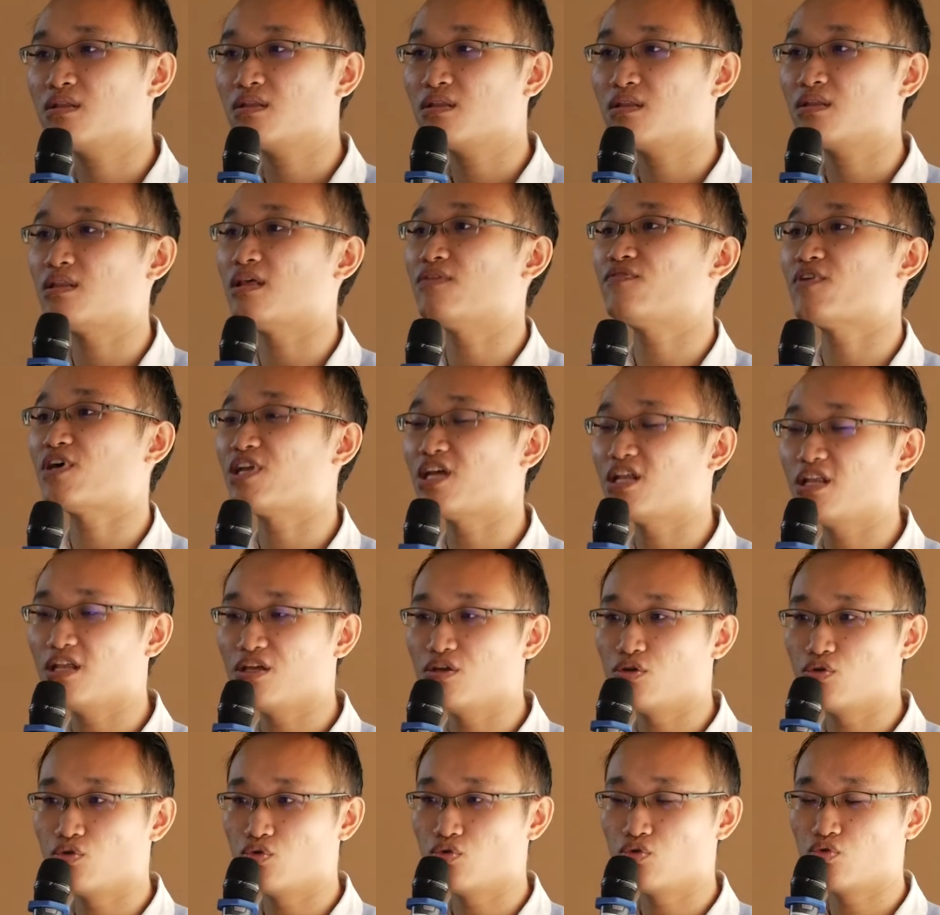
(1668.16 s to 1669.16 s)
Then finally,
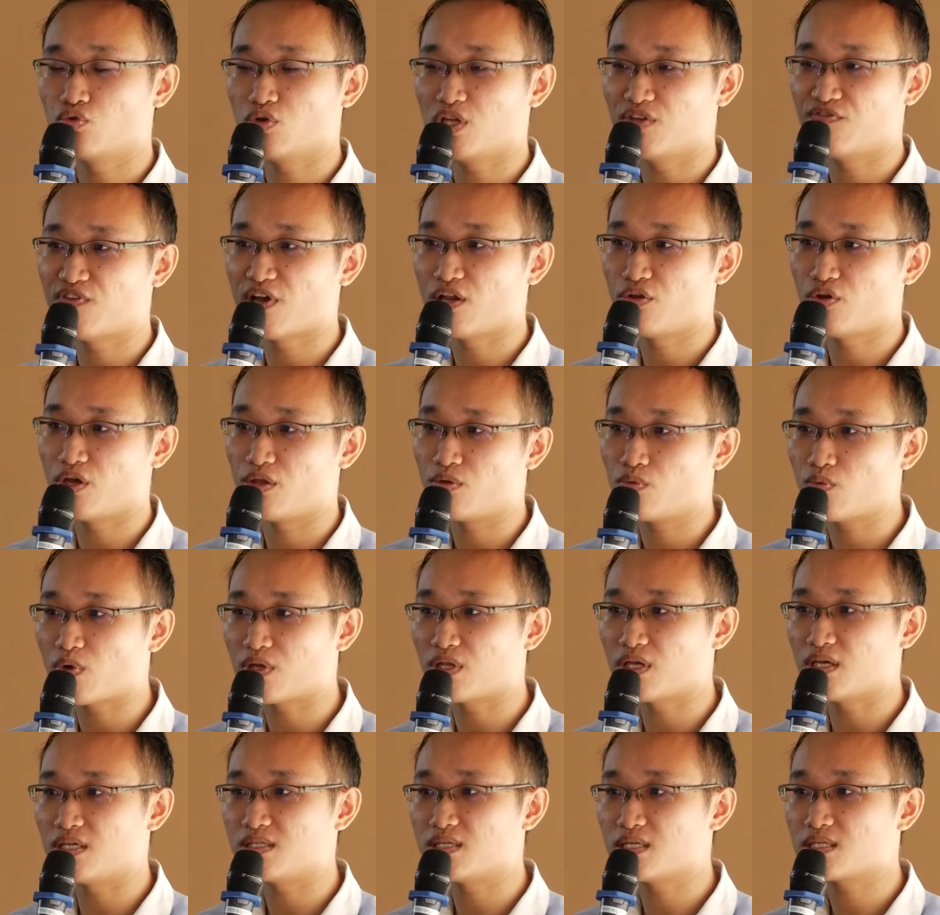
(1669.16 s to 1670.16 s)
you evaluate
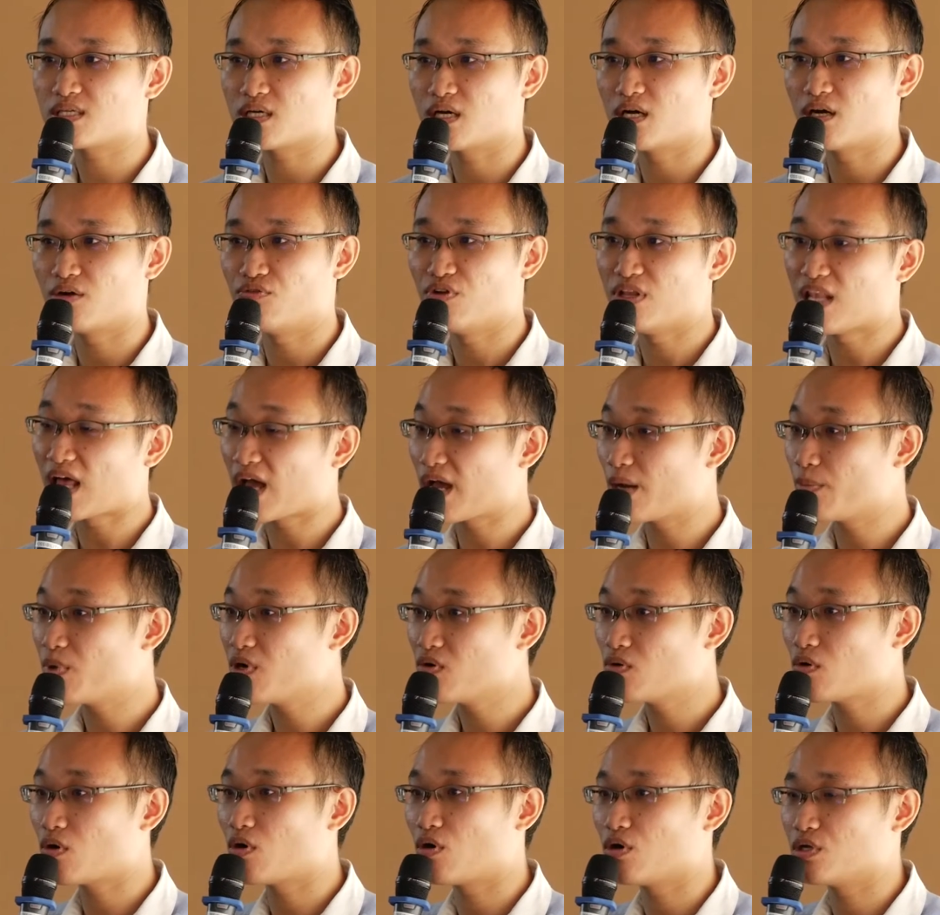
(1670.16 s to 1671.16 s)
whether is this a
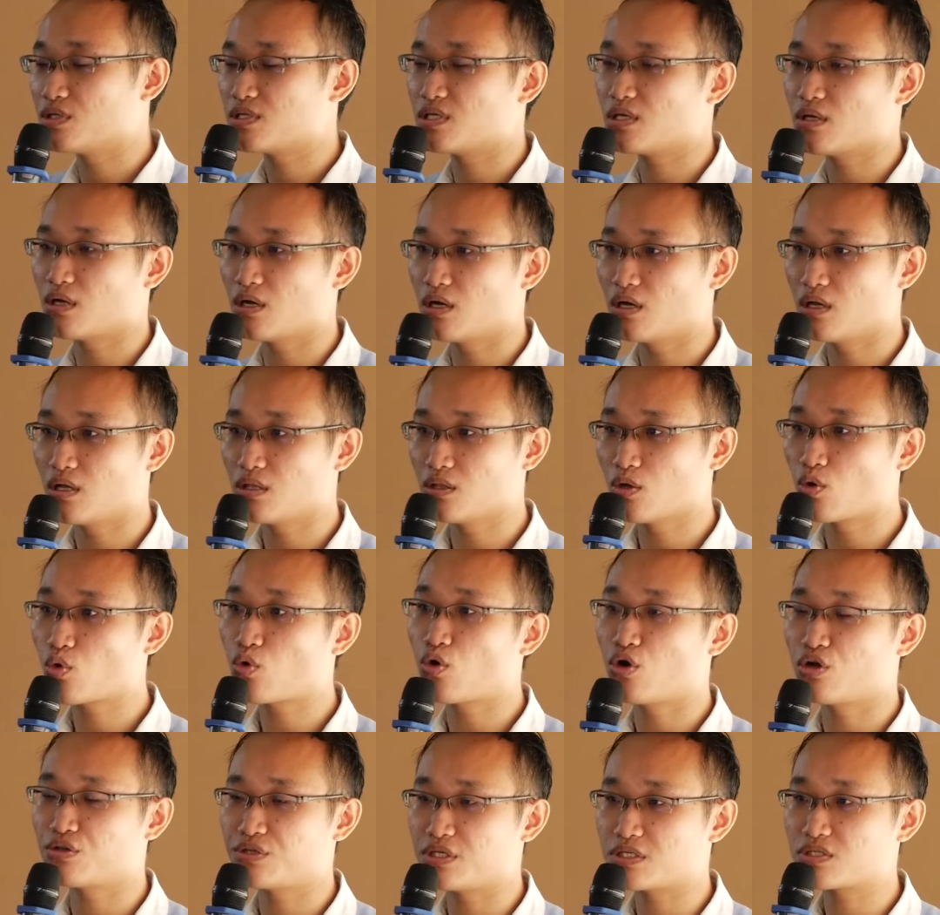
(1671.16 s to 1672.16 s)
reliable or is it a low
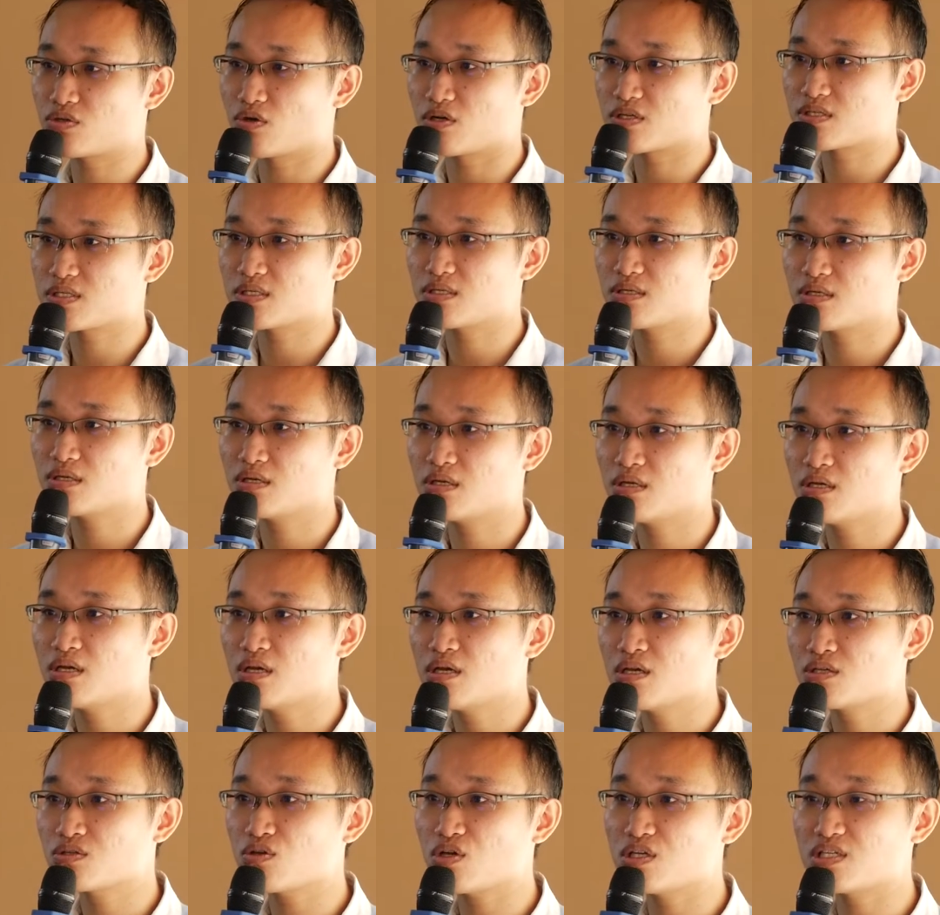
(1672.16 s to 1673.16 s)
quality source.
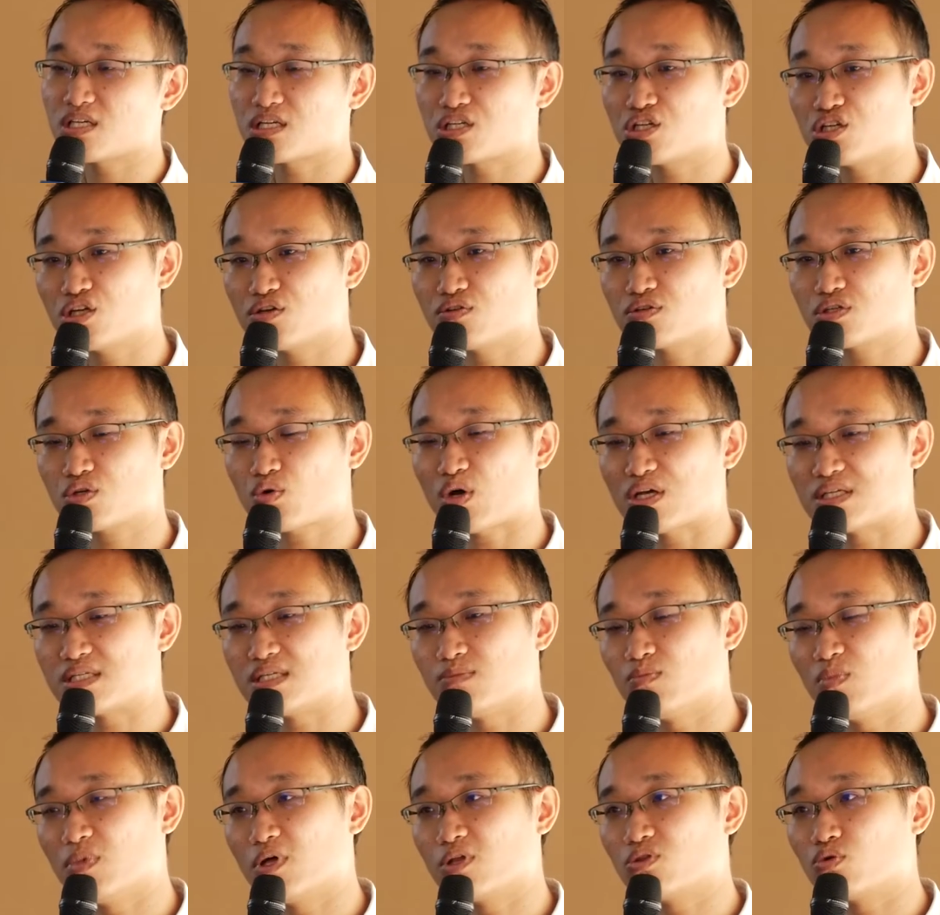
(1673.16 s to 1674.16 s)
So essentially, it's quite
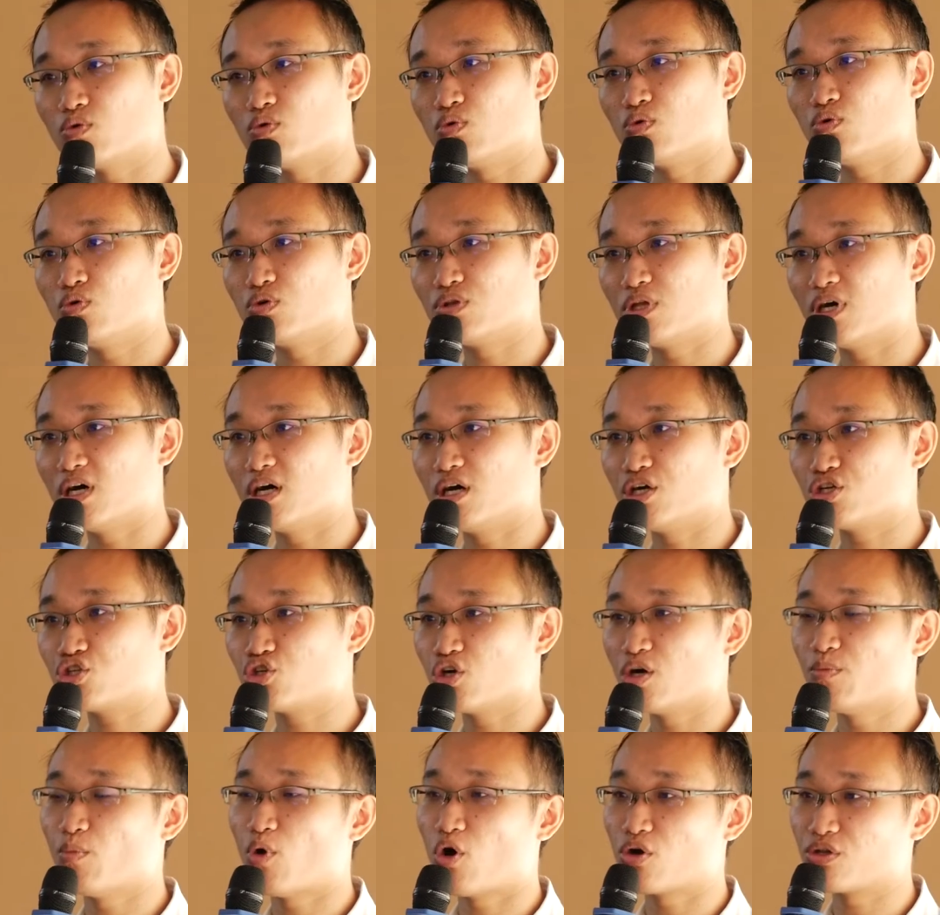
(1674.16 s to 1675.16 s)
similar to the
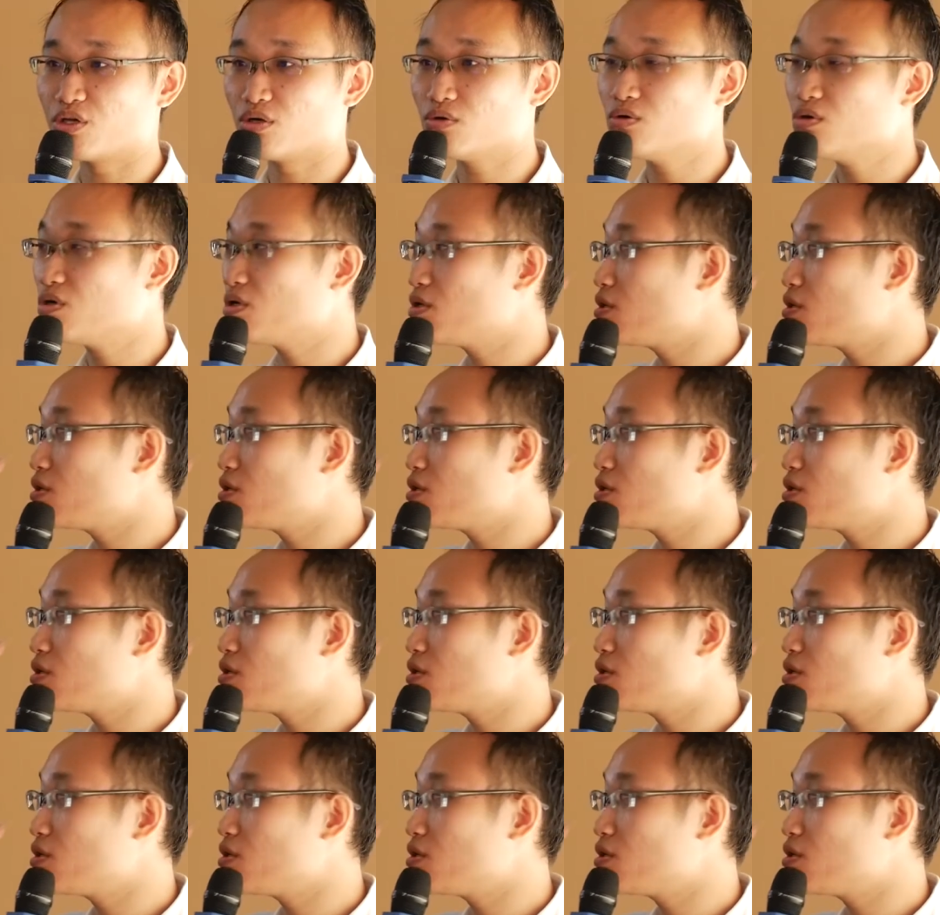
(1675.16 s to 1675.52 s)
SURE model